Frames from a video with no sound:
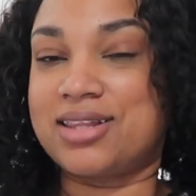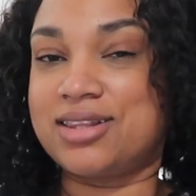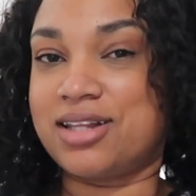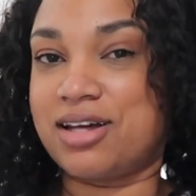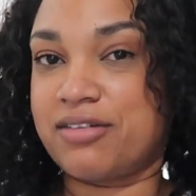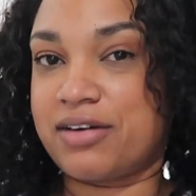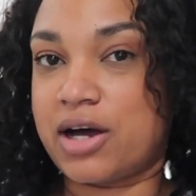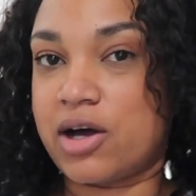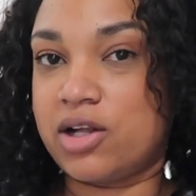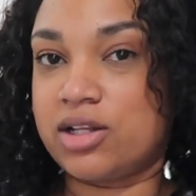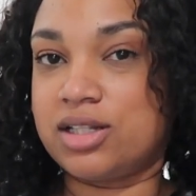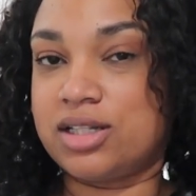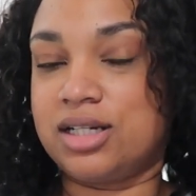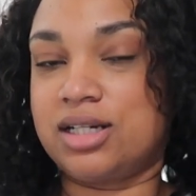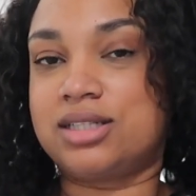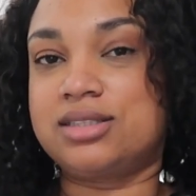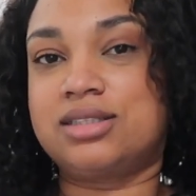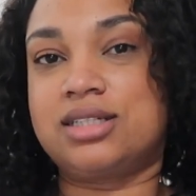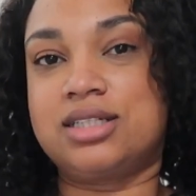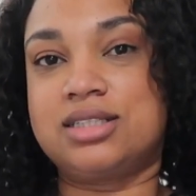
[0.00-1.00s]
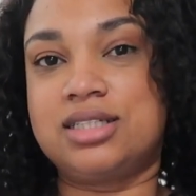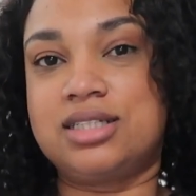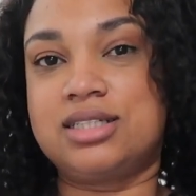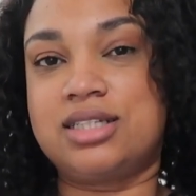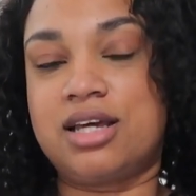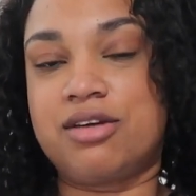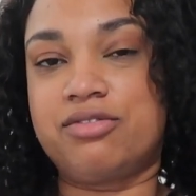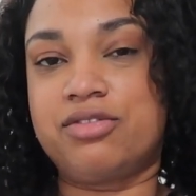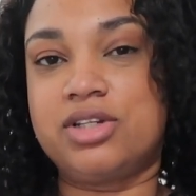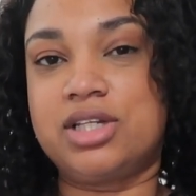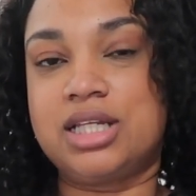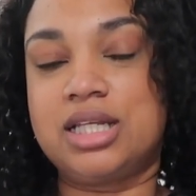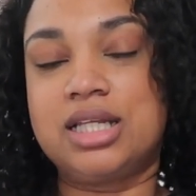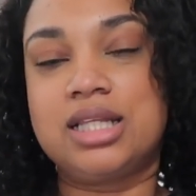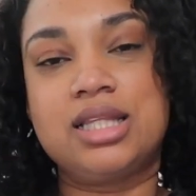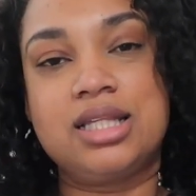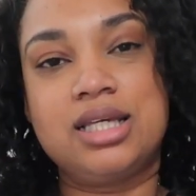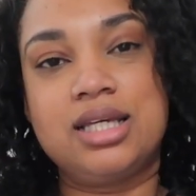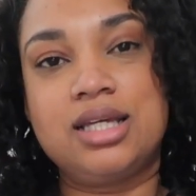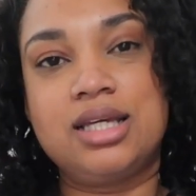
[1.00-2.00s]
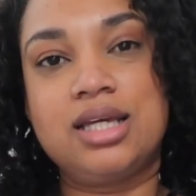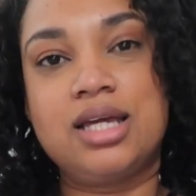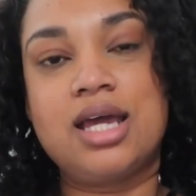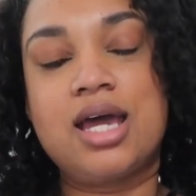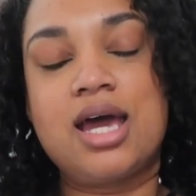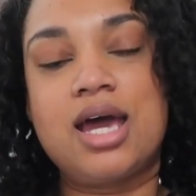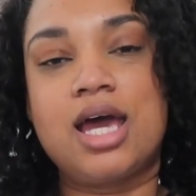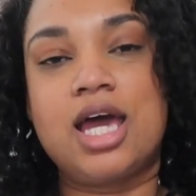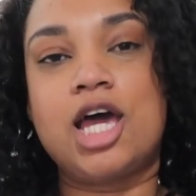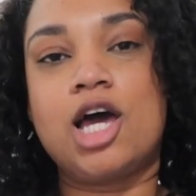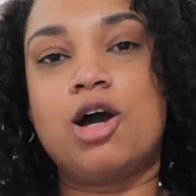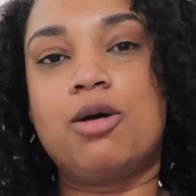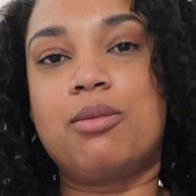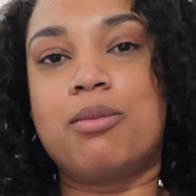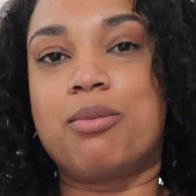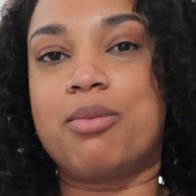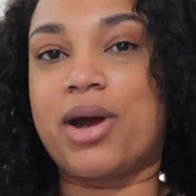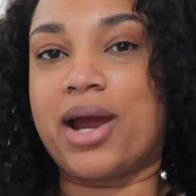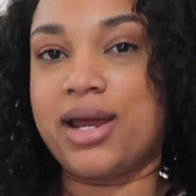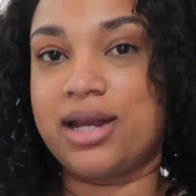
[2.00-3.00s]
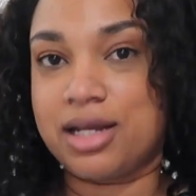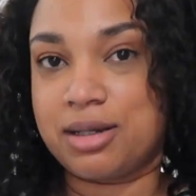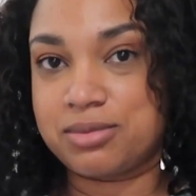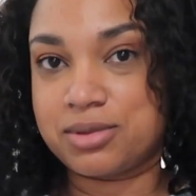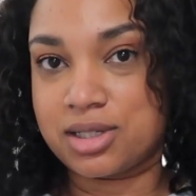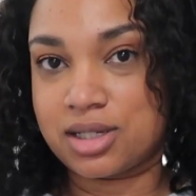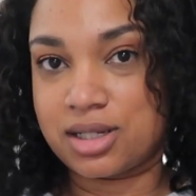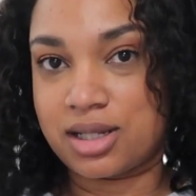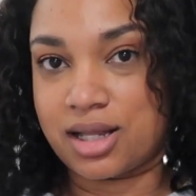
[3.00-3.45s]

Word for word: love how it looks because it definitely helped brighten up the